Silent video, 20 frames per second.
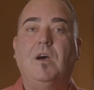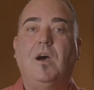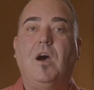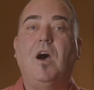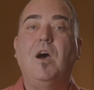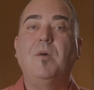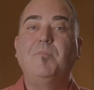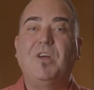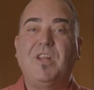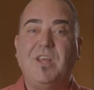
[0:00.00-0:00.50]

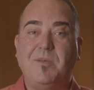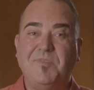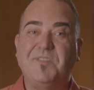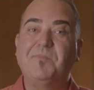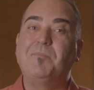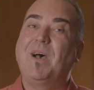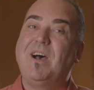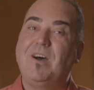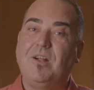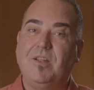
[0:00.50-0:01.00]
Hi, my name is
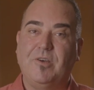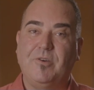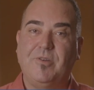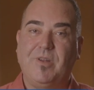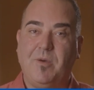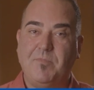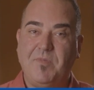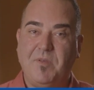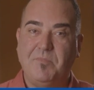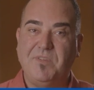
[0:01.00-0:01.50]
Paolo and
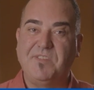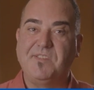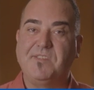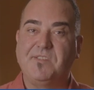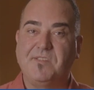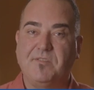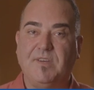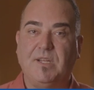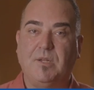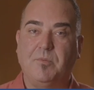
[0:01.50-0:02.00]
I'm the Business
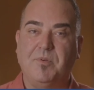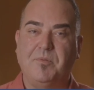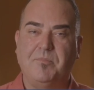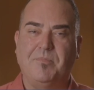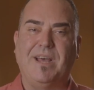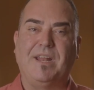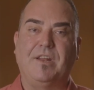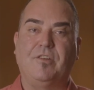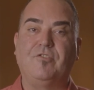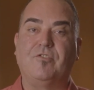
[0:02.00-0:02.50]
Development
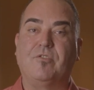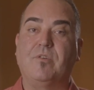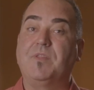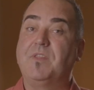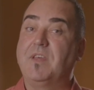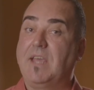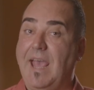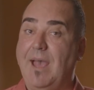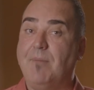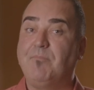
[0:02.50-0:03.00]
Manager at
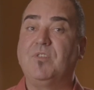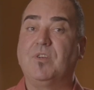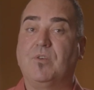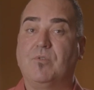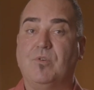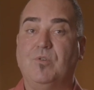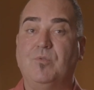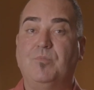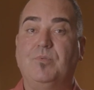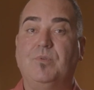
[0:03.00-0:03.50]
the Capta
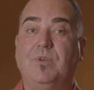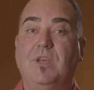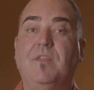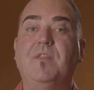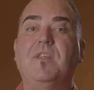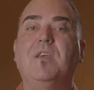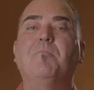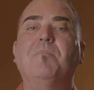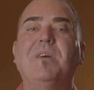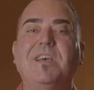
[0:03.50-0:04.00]
Group in
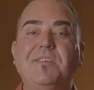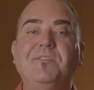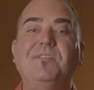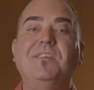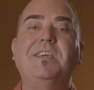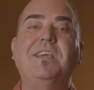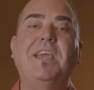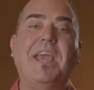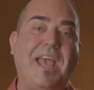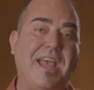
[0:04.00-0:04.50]
the
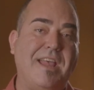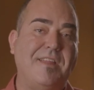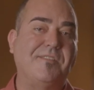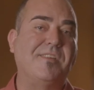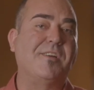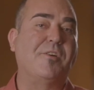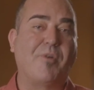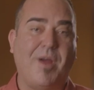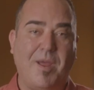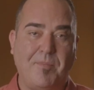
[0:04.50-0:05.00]
amazing Cairns
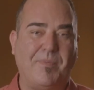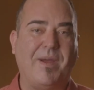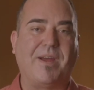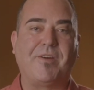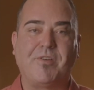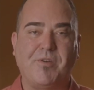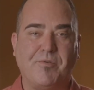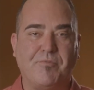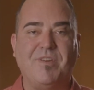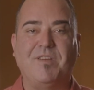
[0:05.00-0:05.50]
and Great
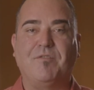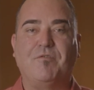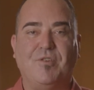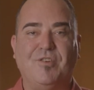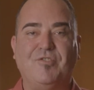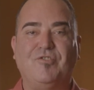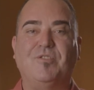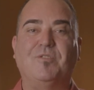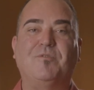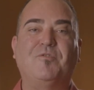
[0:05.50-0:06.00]
Barrier Reef
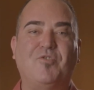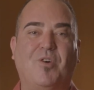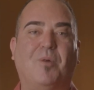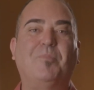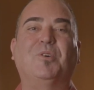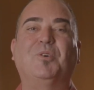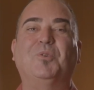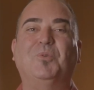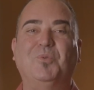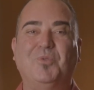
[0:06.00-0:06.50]
region of
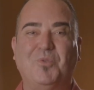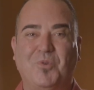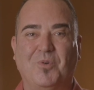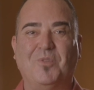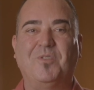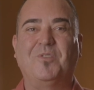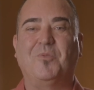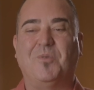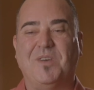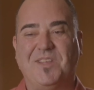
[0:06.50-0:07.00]
tropical
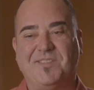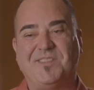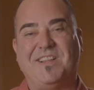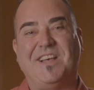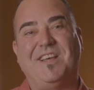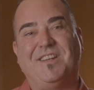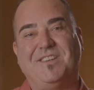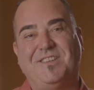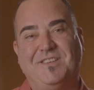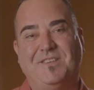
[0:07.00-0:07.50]
North
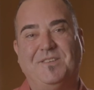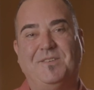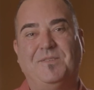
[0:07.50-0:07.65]
Queensland.